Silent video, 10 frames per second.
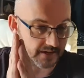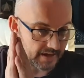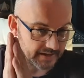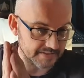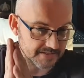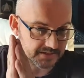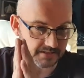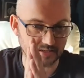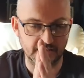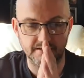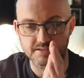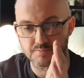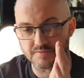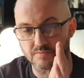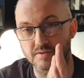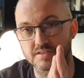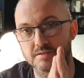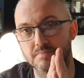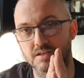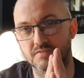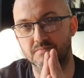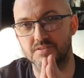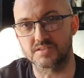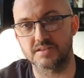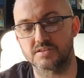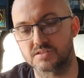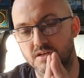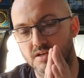And and he's we've not really seen much of him since.